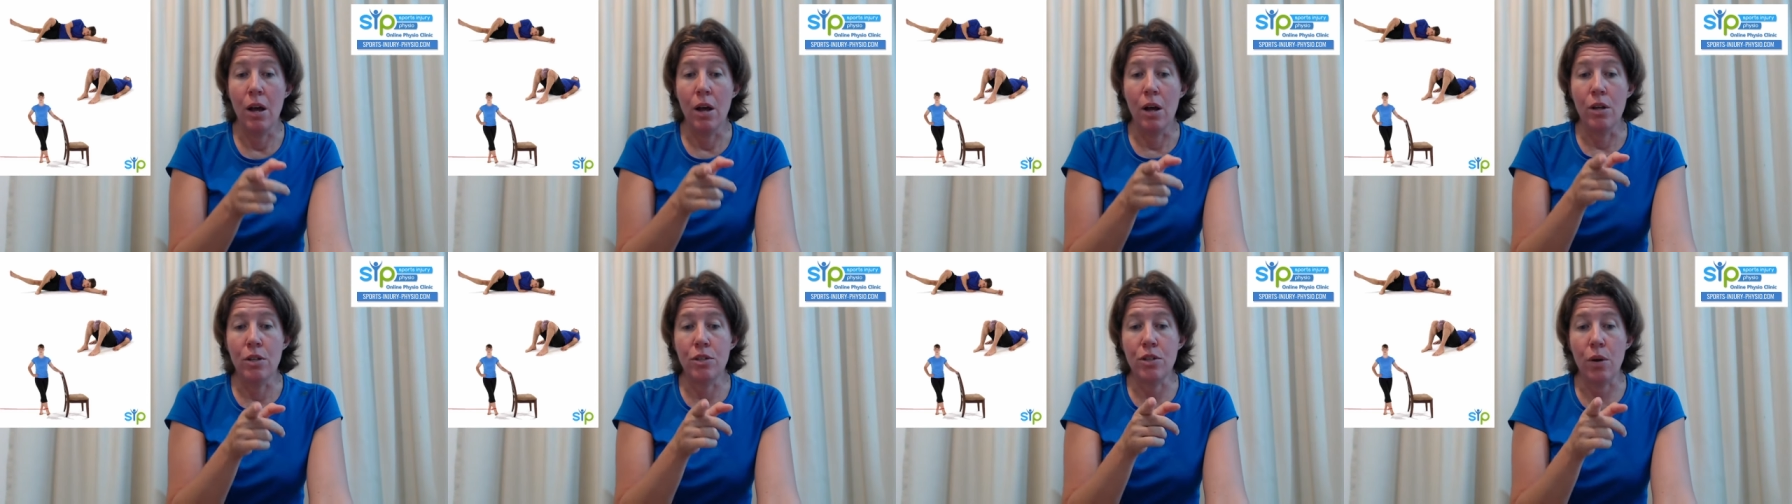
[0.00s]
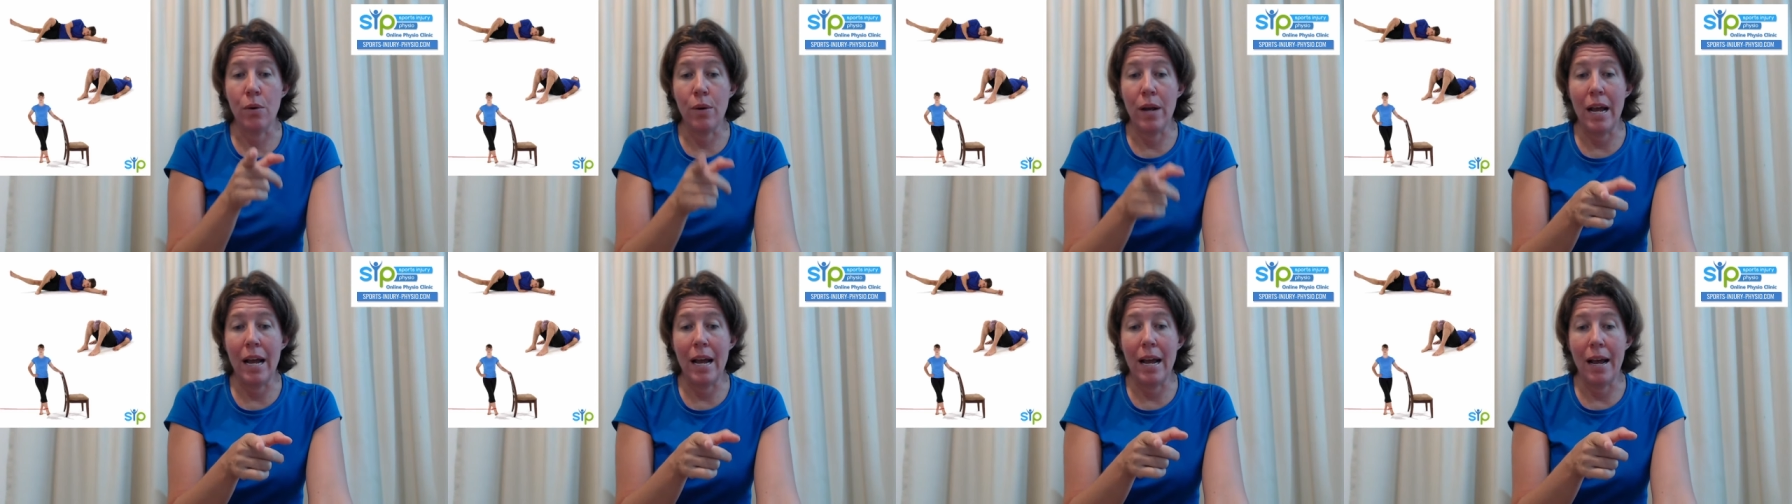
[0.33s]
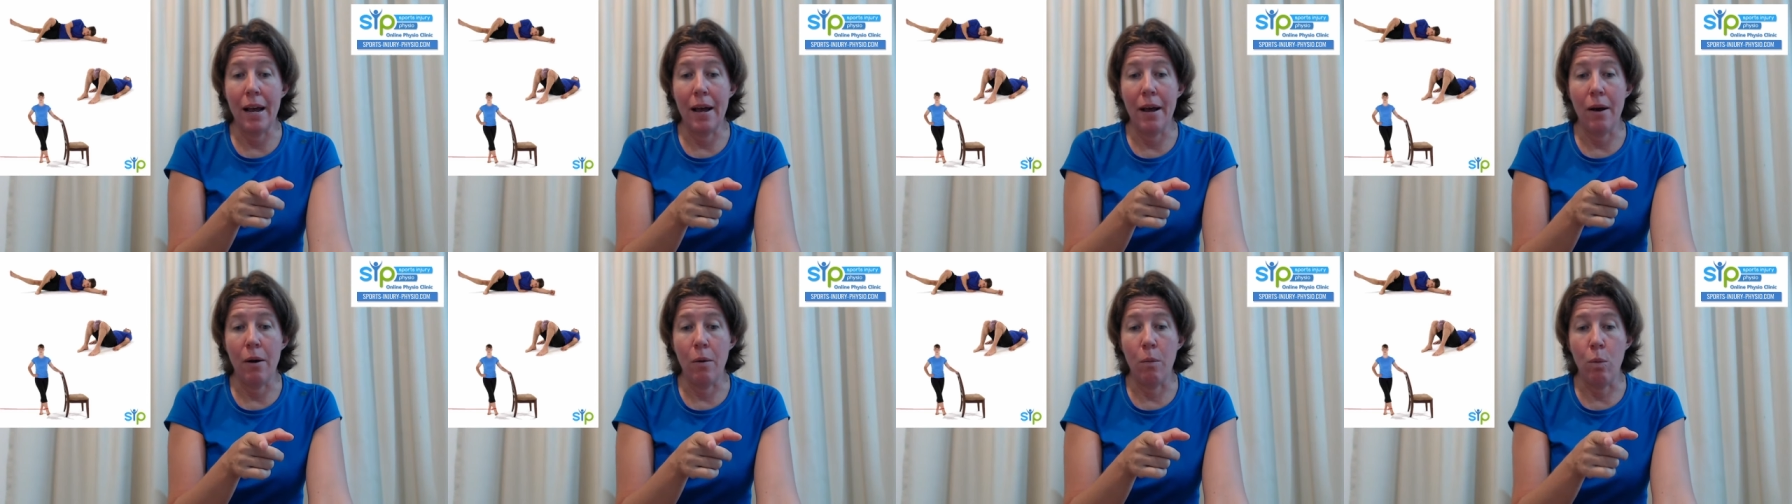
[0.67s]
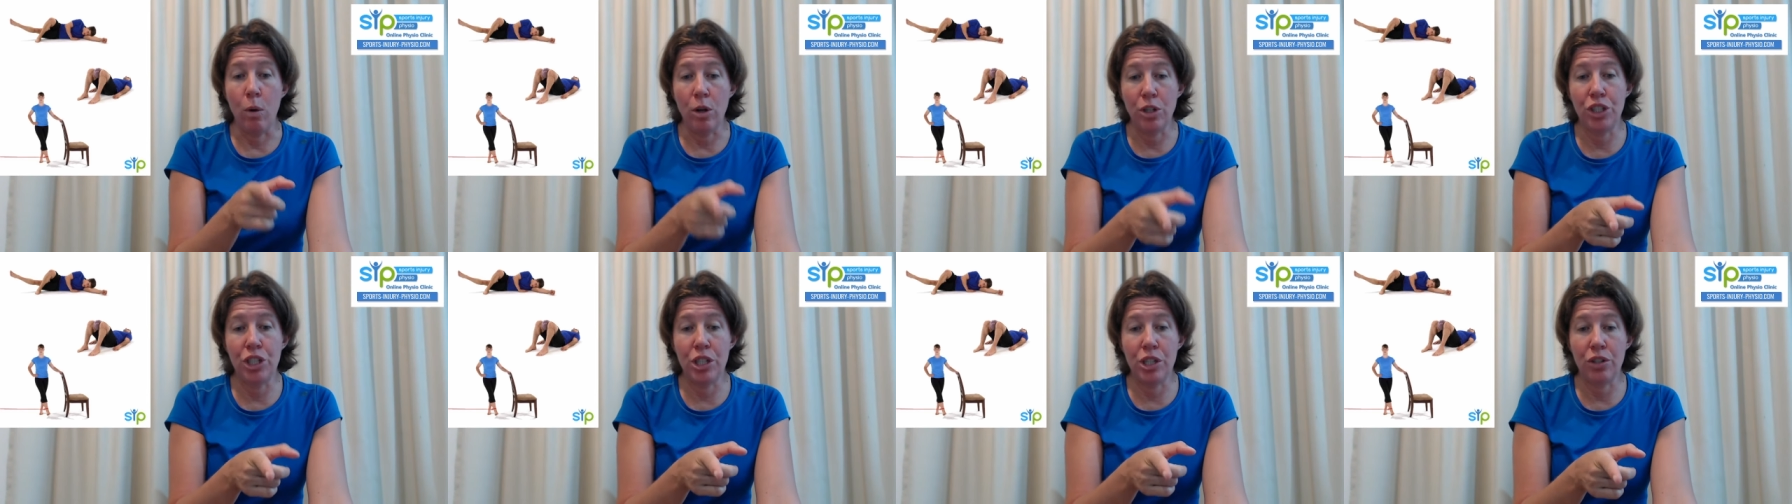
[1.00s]
So
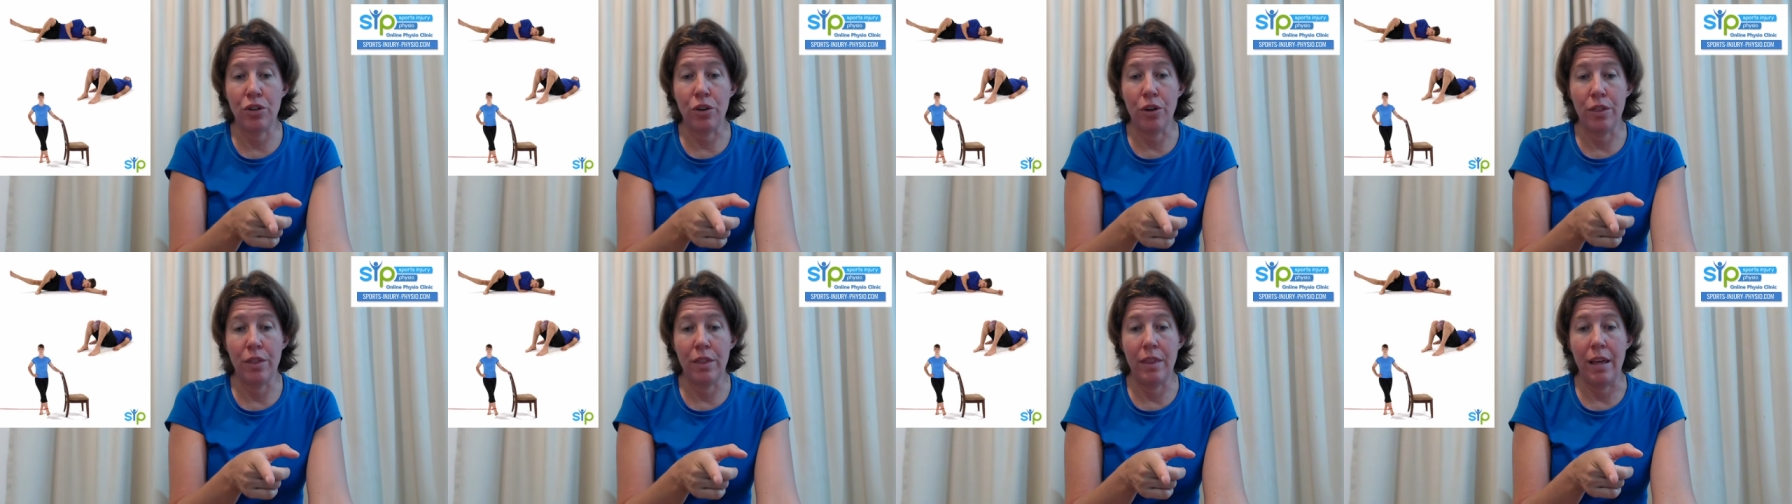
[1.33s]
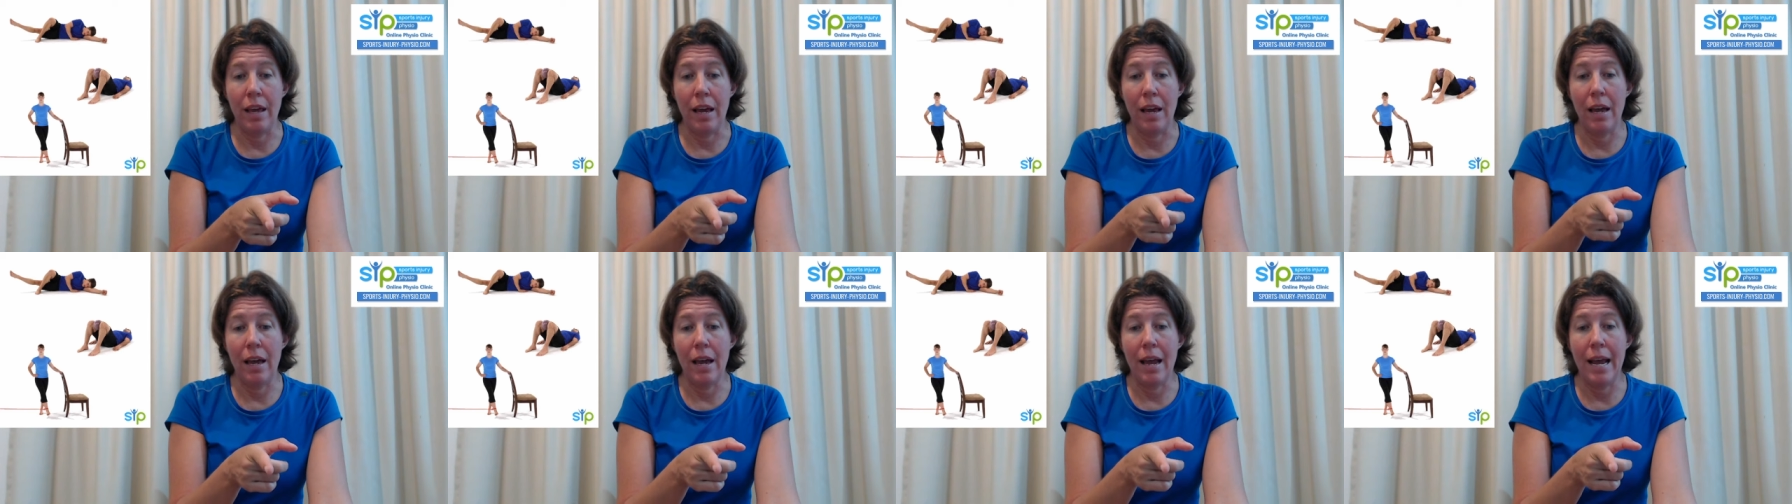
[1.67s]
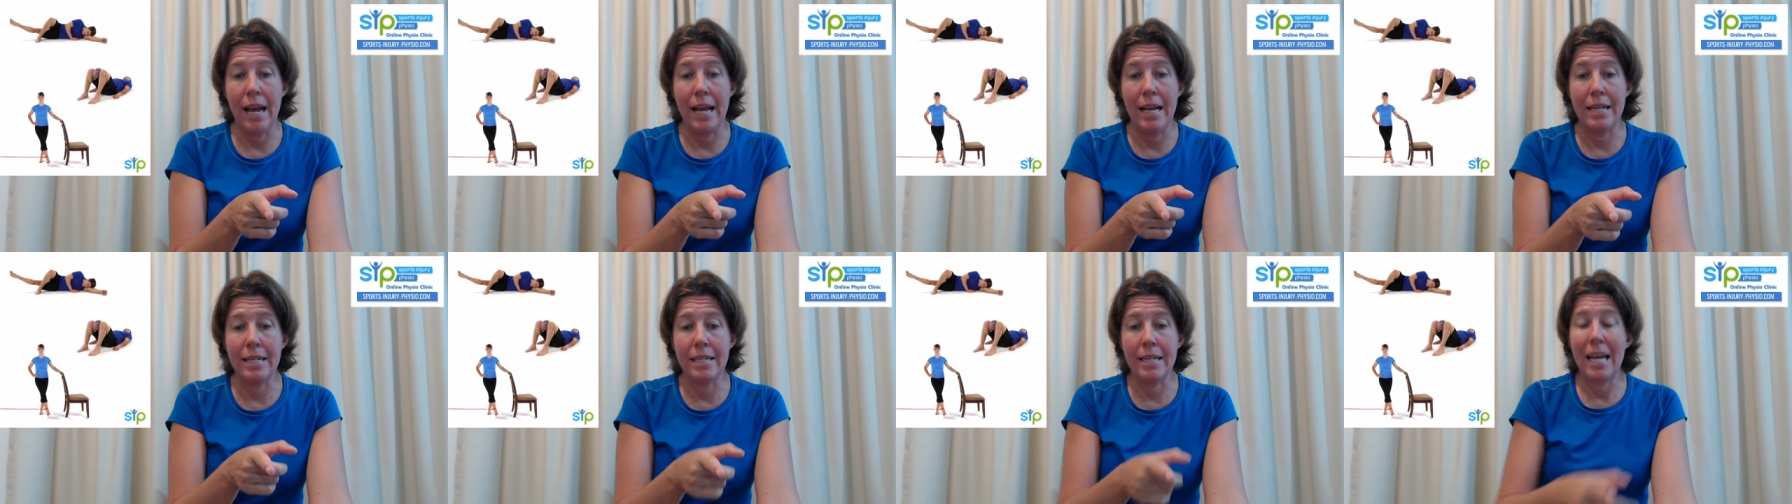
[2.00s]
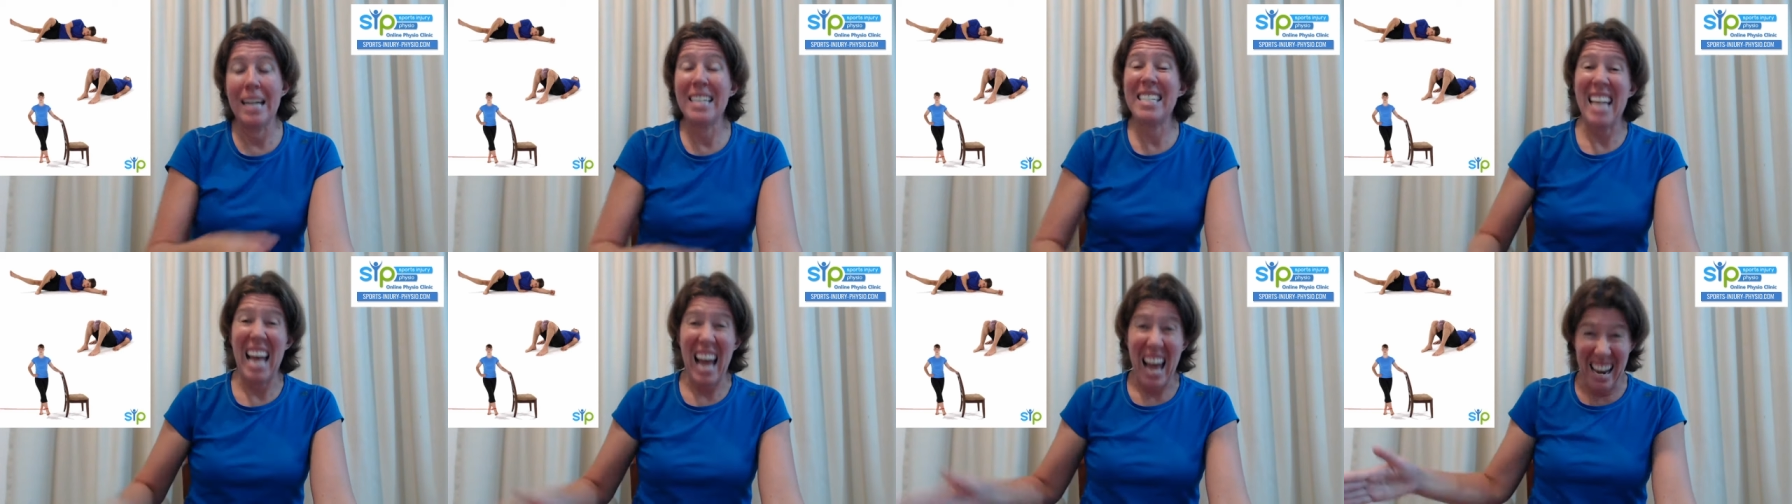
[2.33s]
what she's got there is
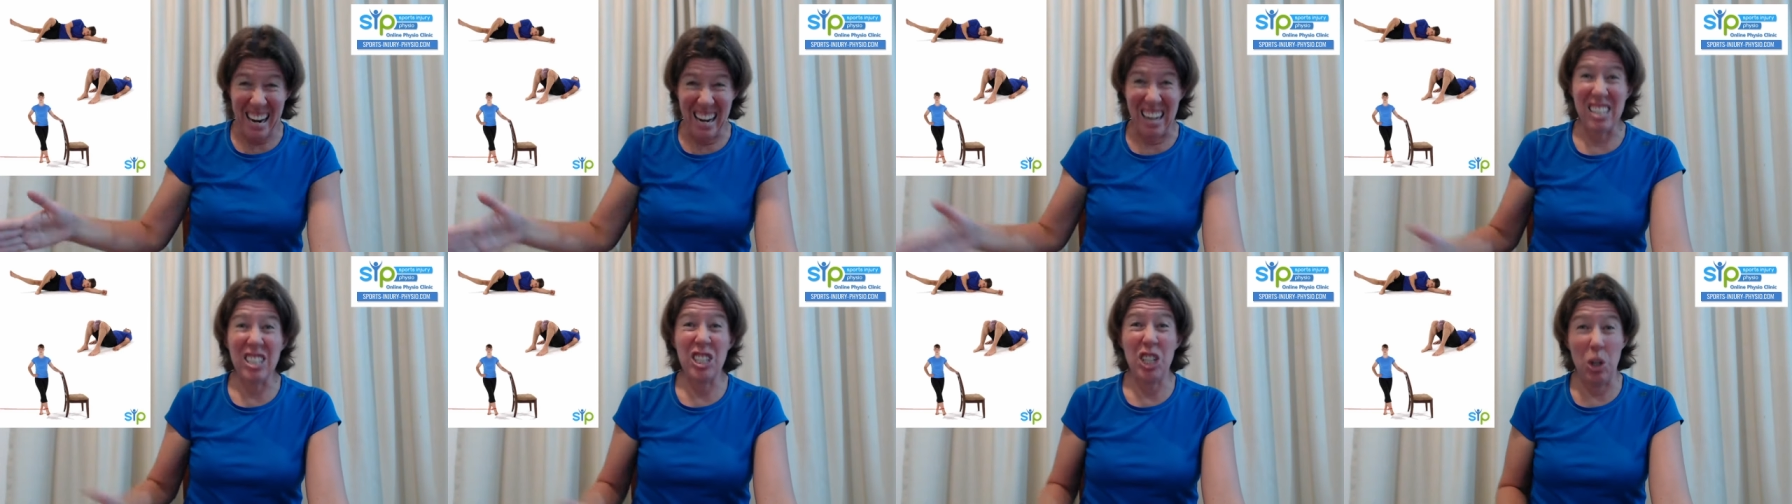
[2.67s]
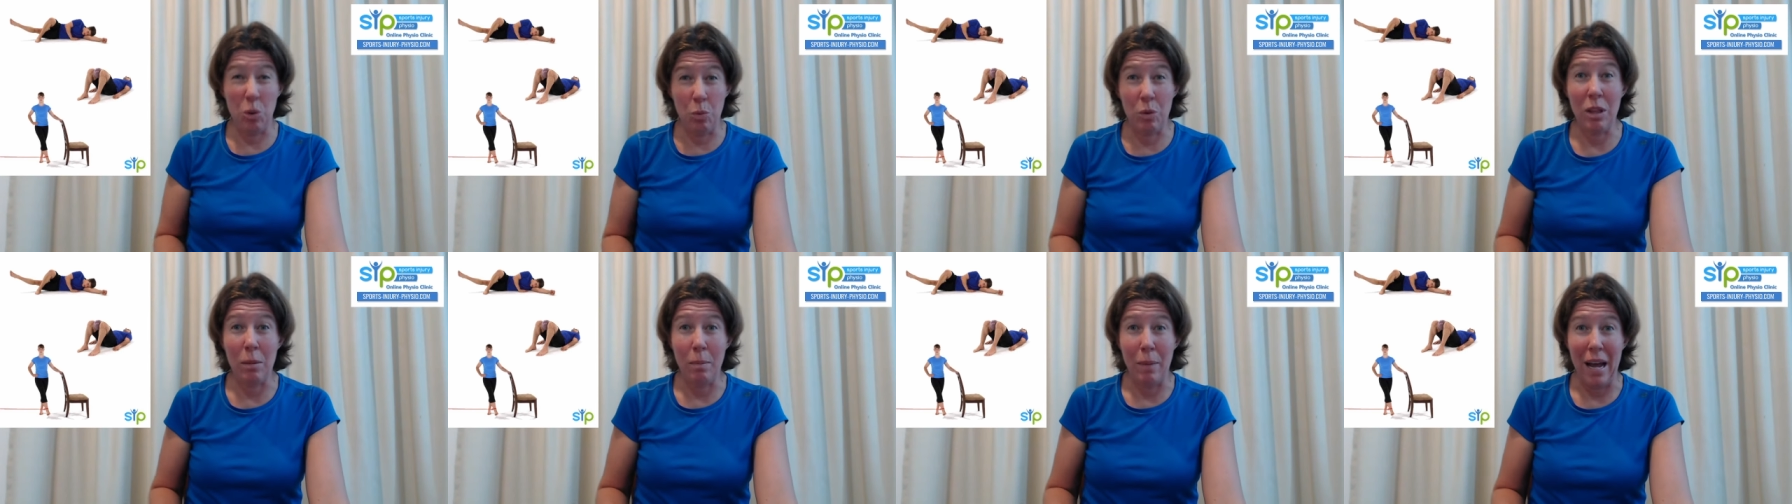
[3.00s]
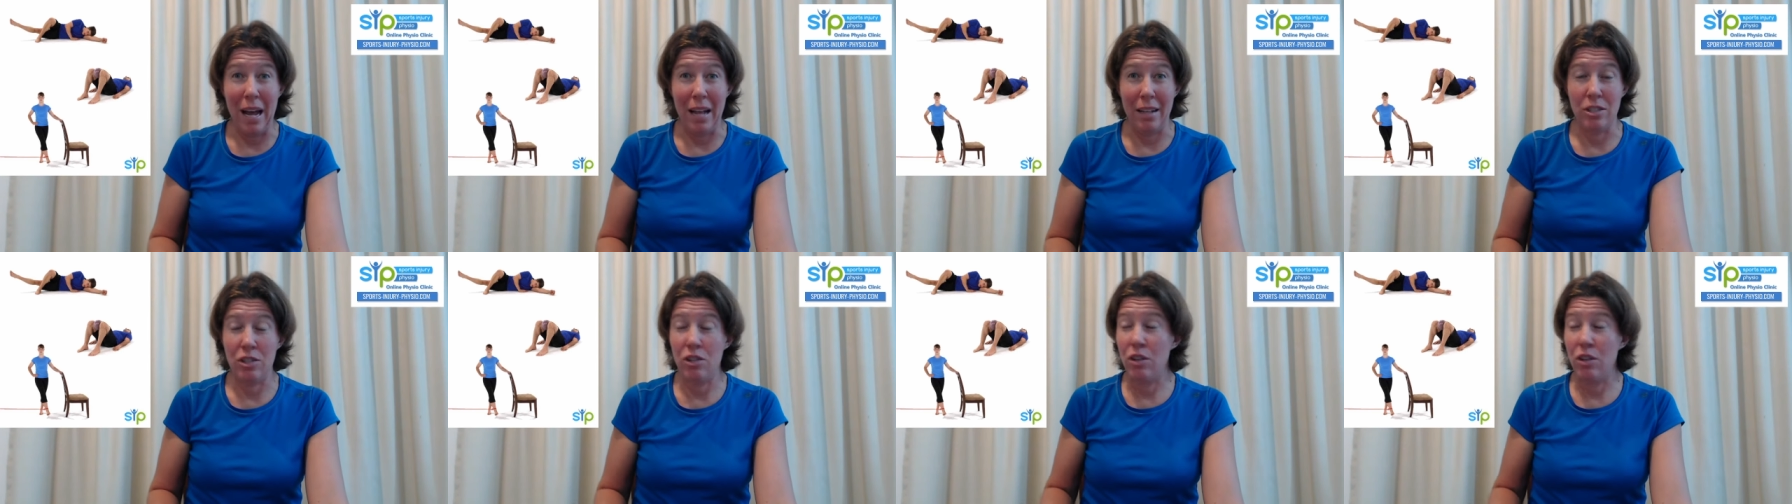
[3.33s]
it's adduction with a band.